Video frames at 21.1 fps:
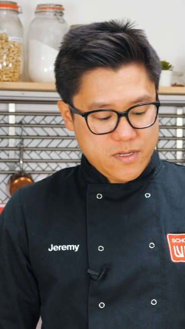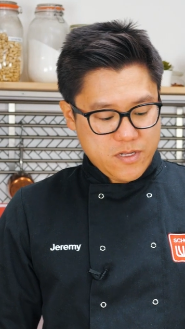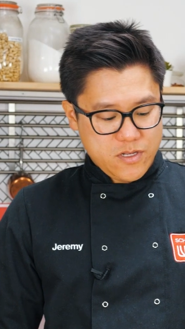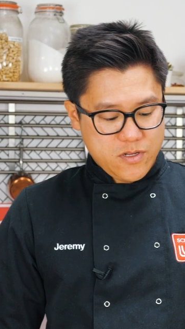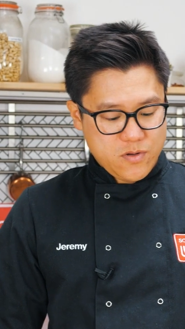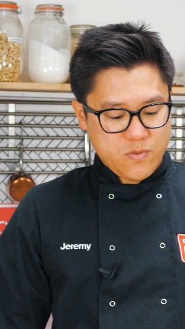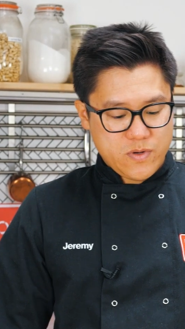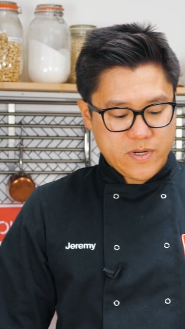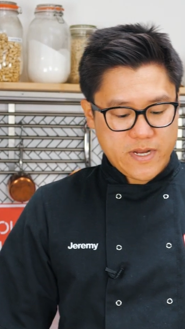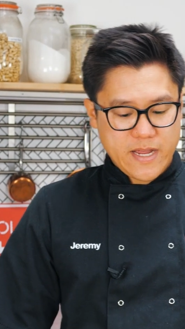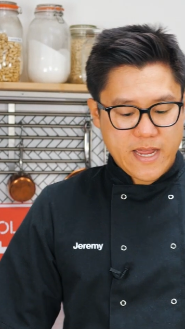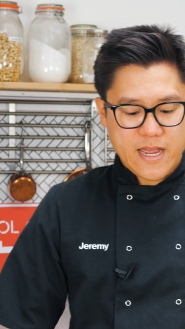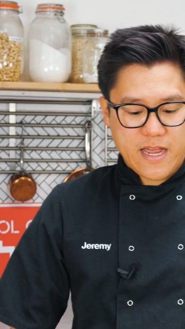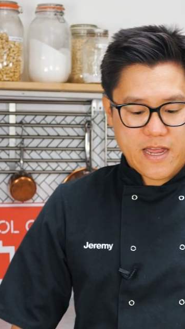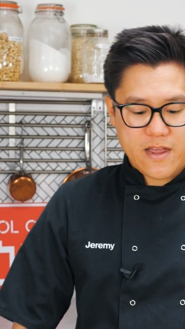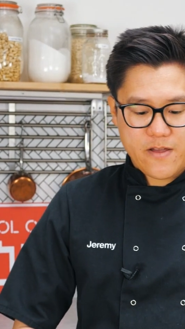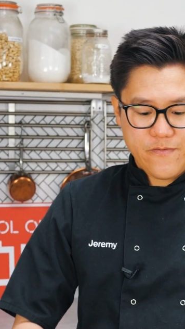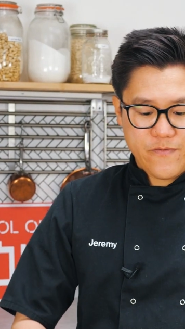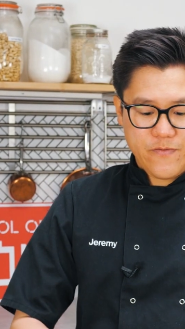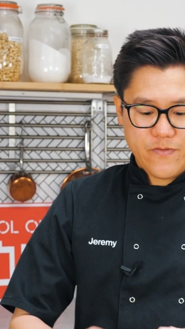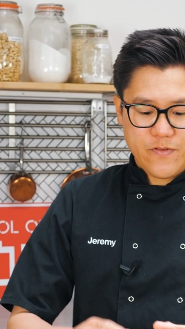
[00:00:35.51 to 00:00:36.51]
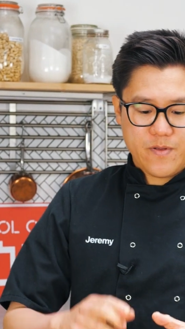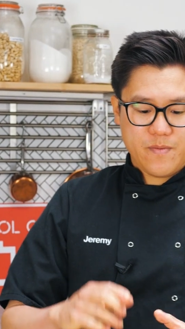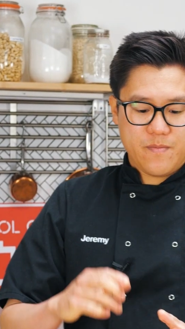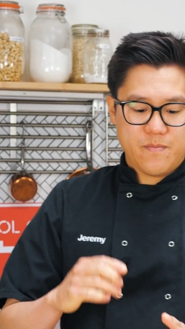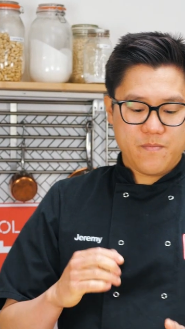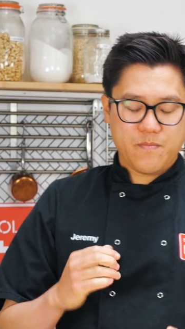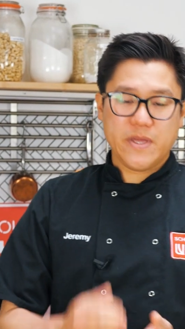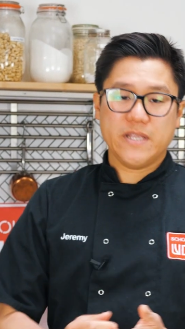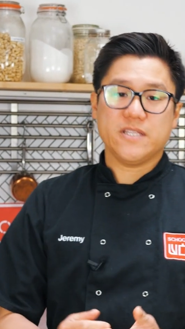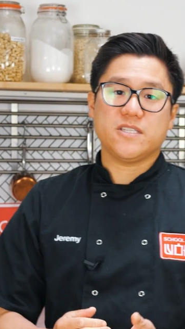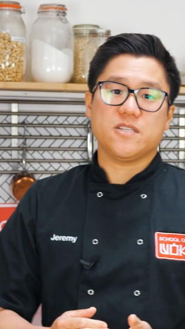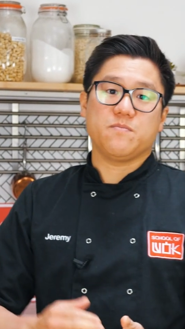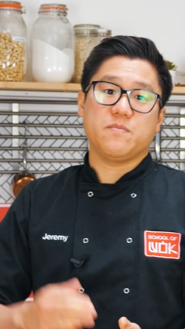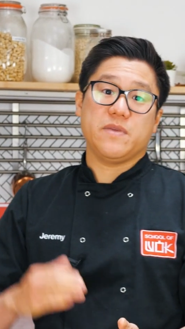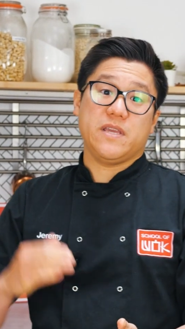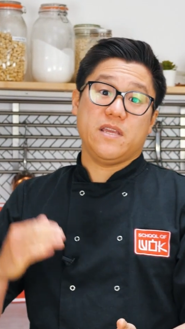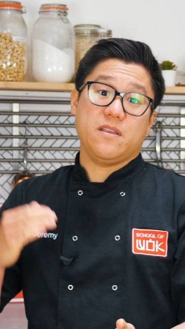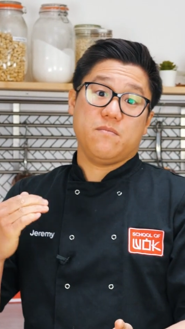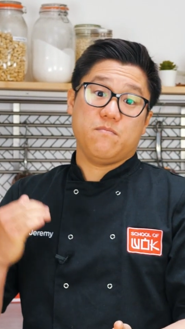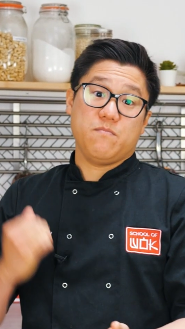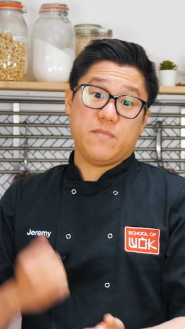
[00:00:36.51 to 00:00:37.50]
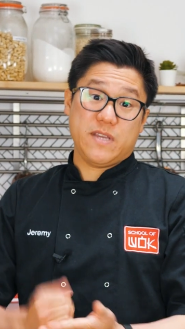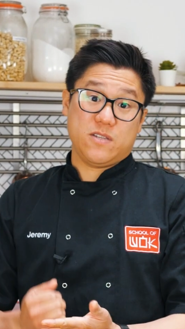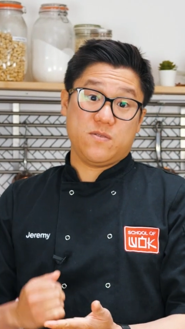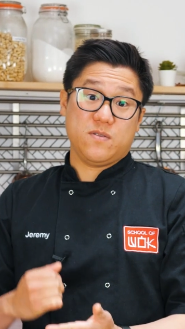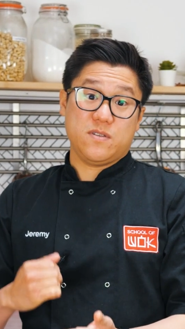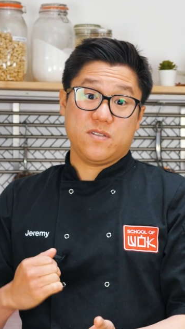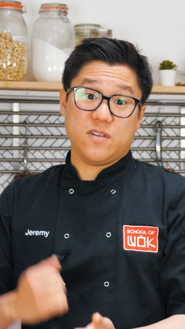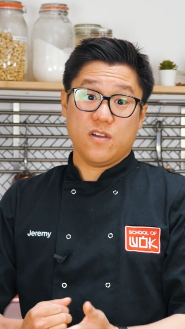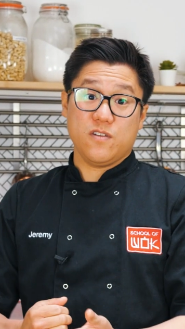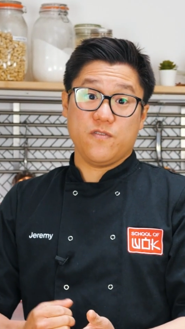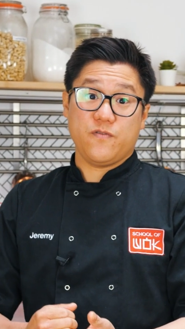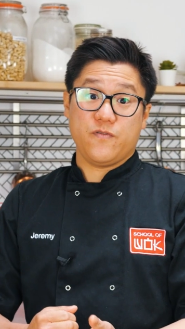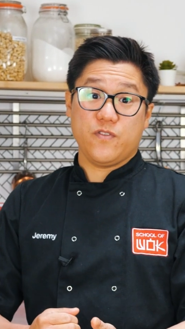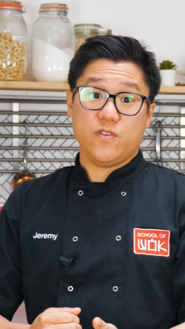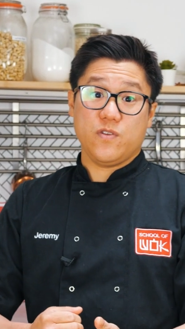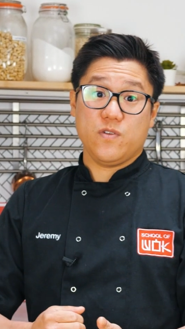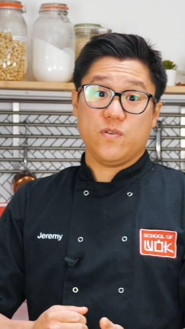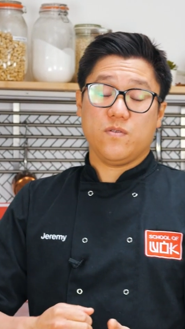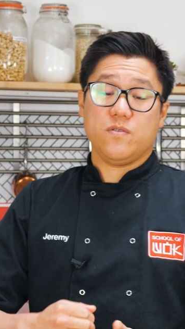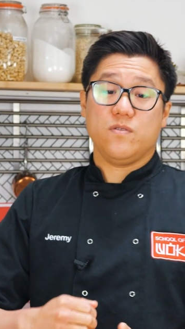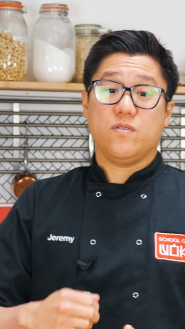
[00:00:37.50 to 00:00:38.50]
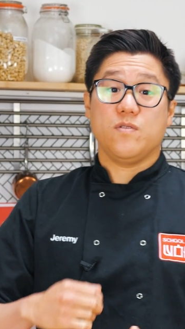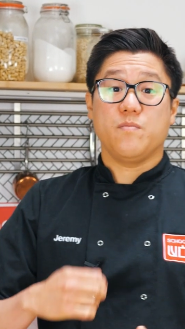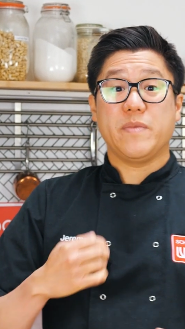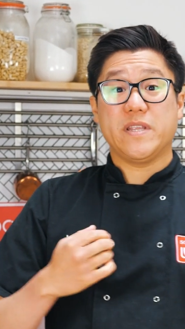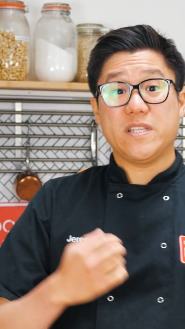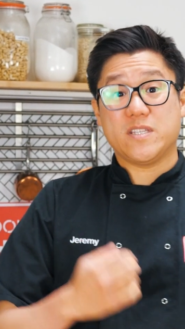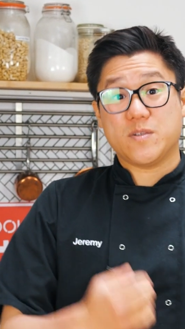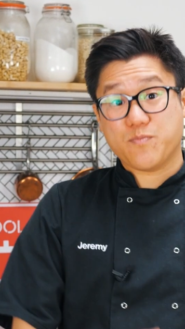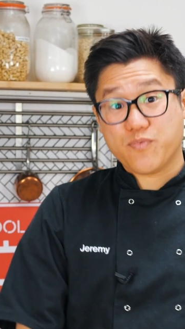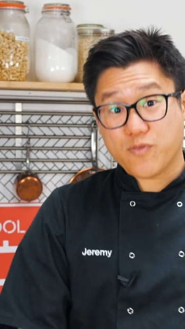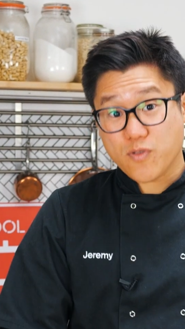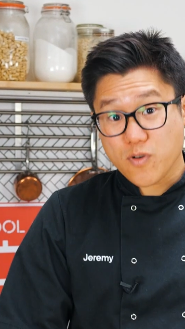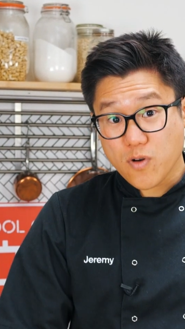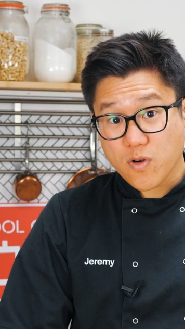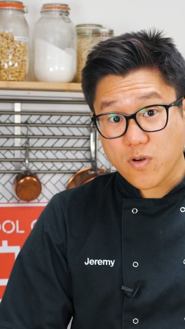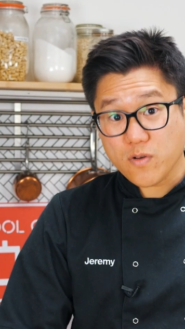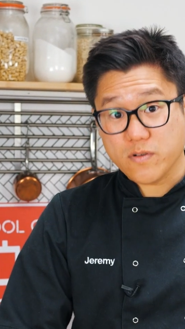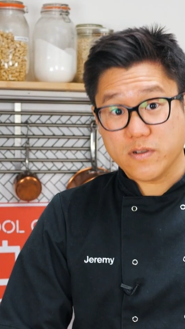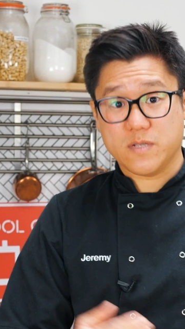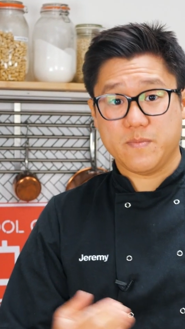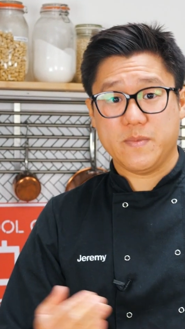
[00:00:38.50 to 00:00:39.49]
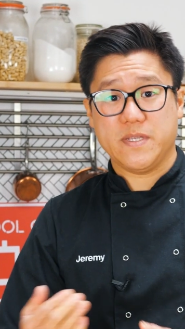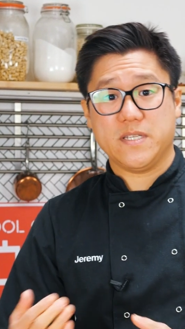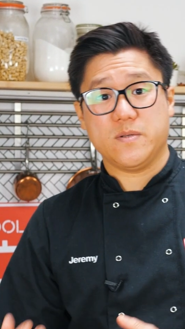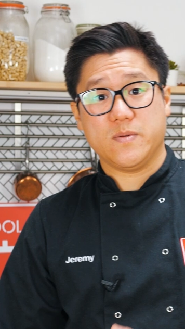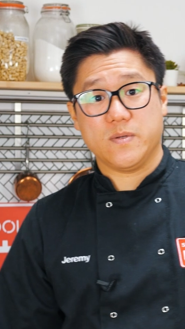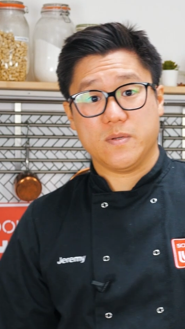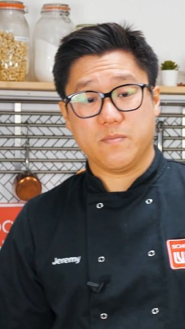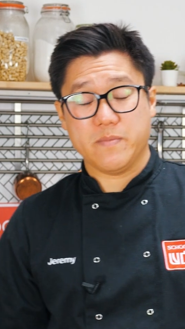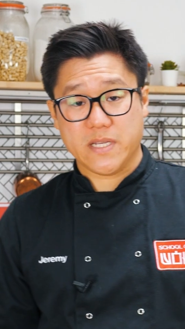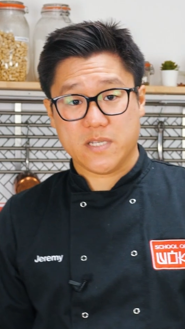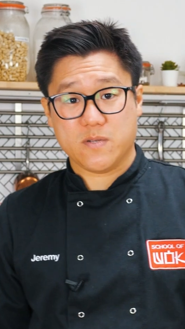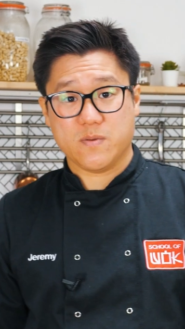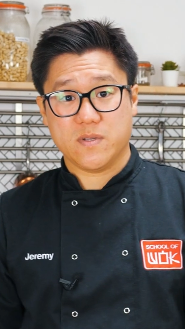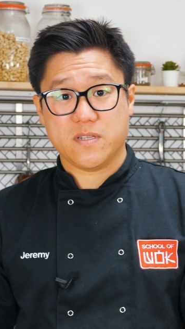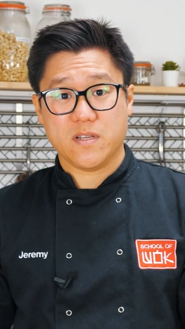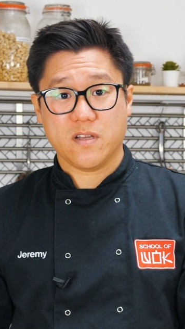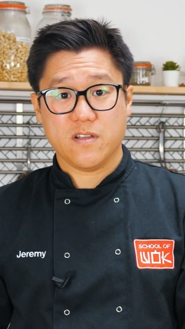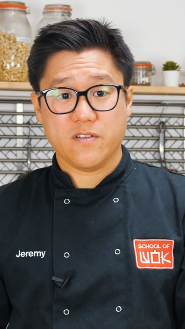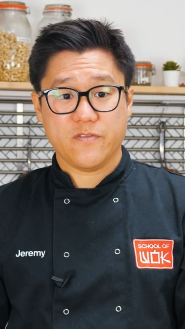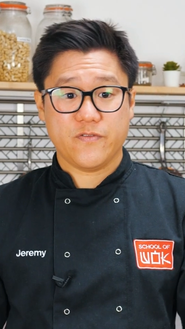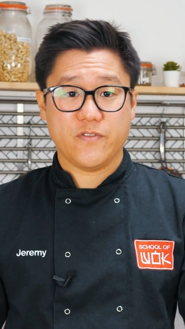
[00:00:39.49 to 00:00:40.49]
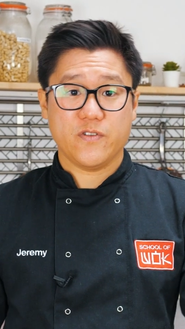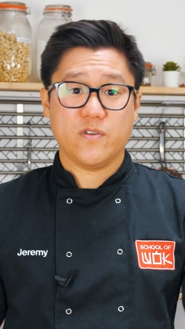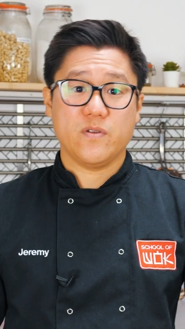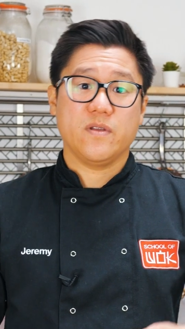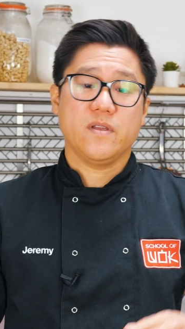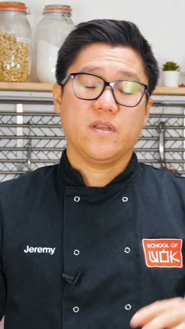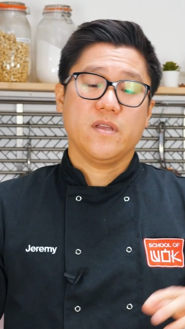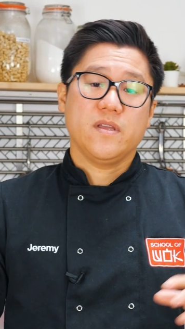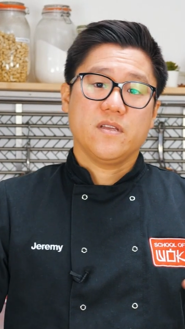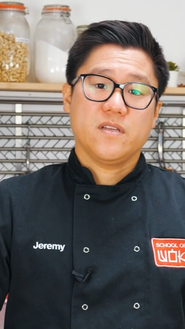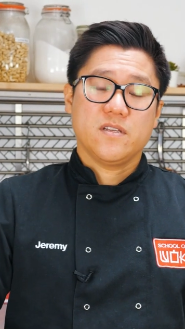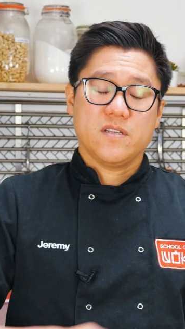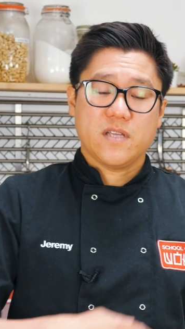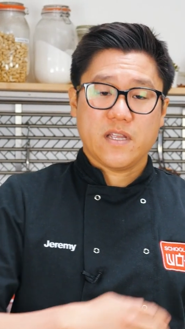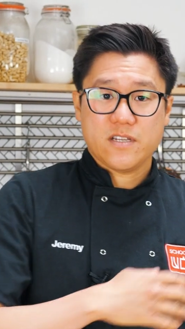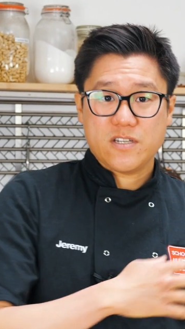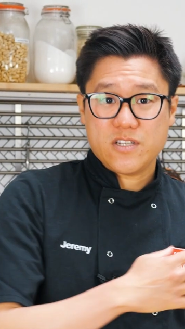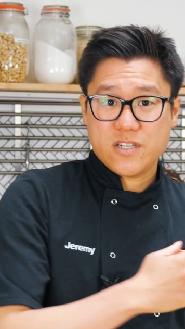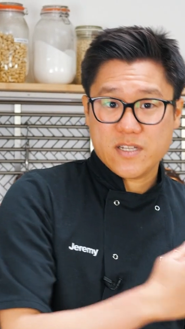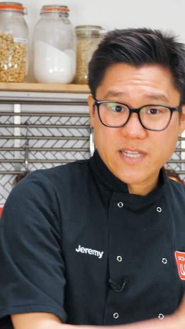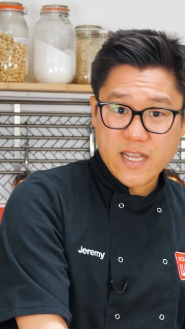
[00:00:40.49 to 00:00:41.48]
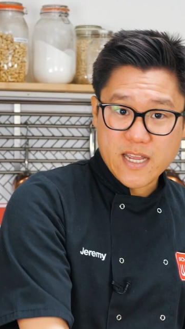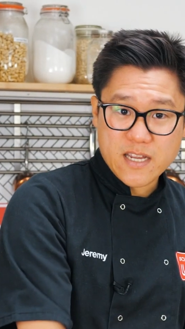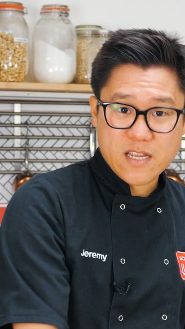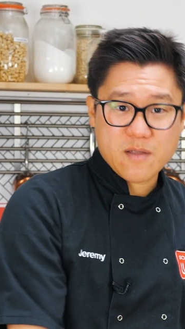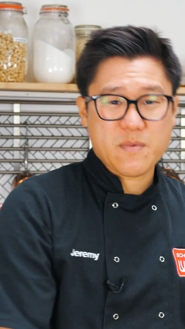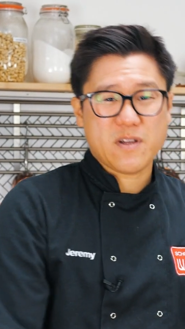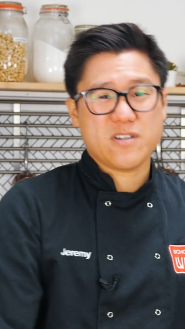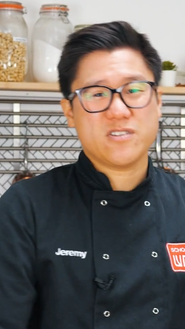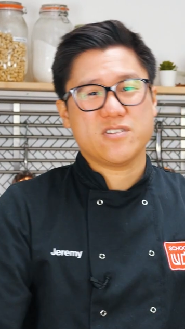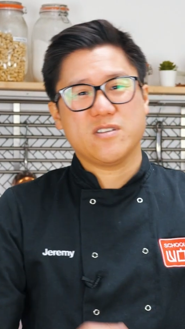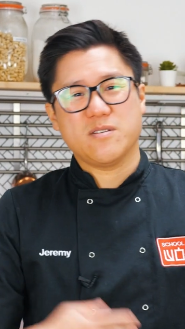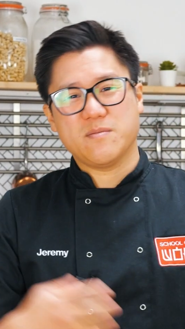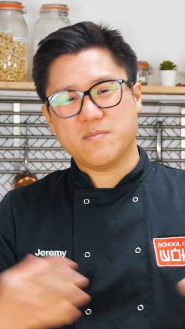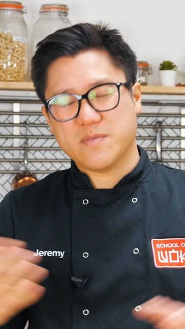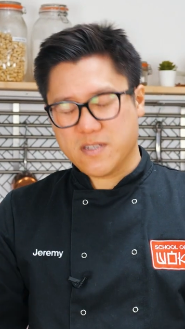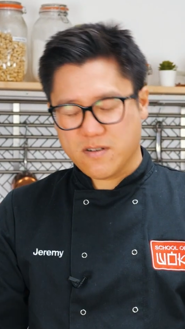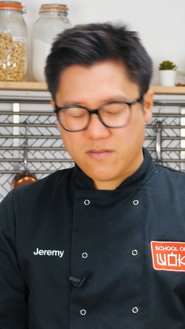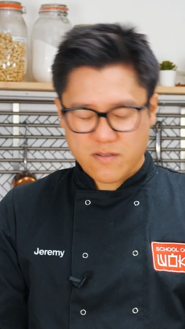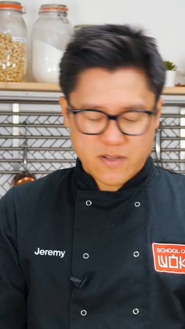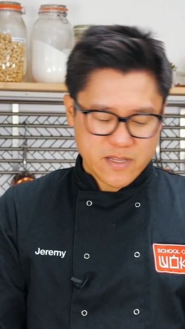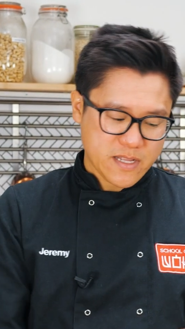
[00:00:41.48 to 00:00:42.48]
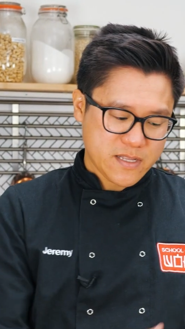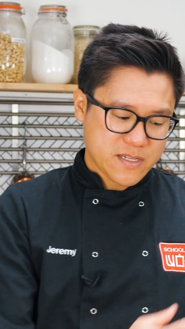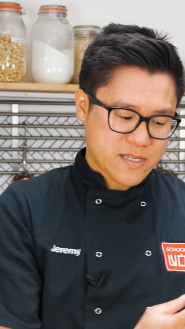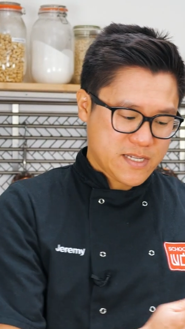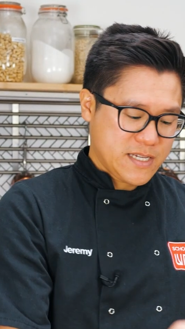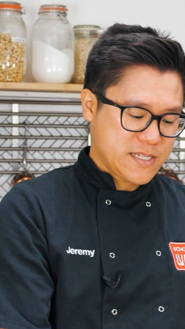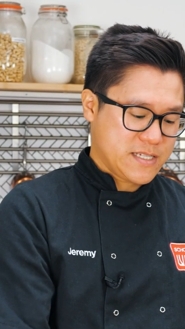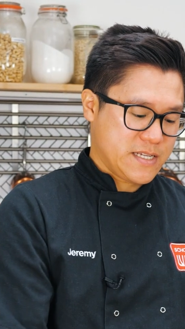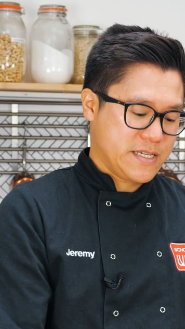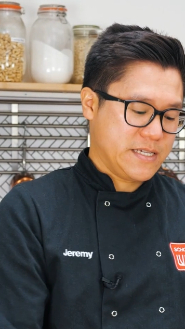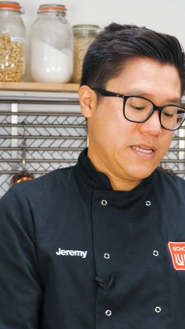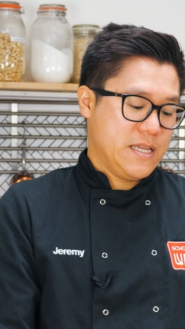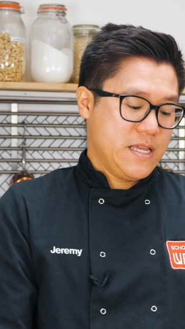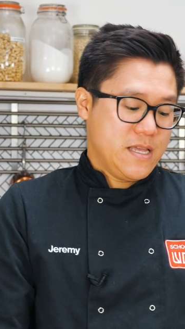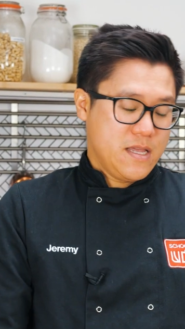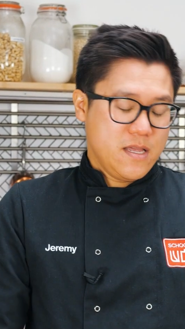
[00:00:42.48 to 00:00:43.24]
you would have minced meat mixed with tofu, or minced prawns mixed with tofu, and shiitake mushrooms and all the other seasoning.